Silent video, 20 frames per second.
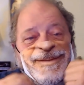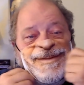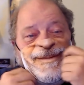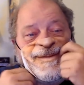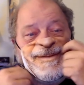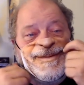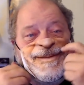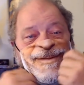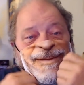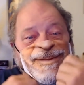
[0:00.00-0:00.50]

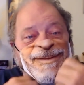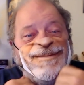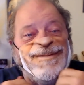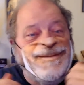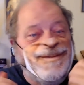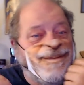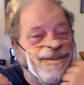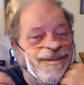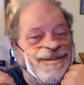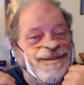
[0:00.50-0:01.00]
And when you
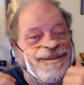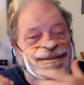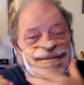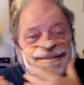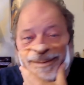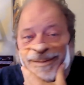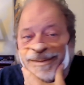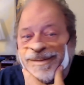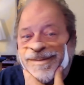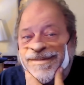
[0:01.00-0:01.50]
line it up
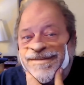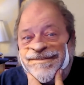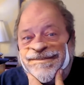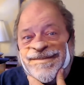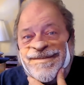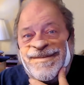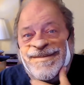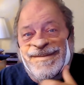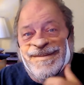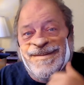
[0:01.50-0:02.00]
right, it's
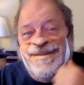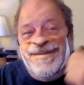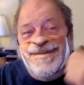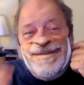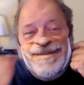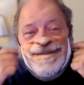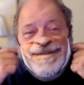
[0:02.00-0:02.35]
pretty good.